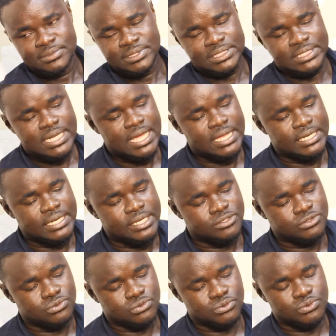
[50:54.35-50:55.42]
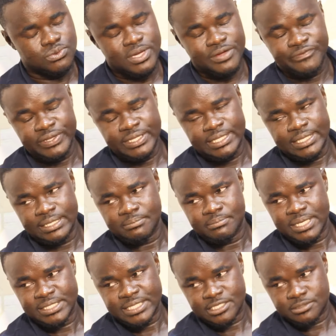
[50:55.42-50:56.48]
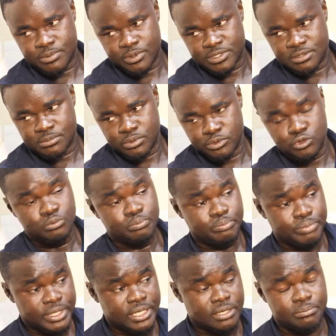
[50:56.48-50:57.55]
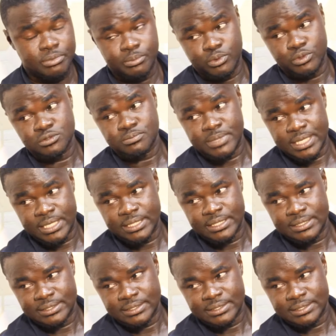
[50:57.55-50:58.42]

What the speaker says: Tonight I need to do everything much as possible to pay the people's money.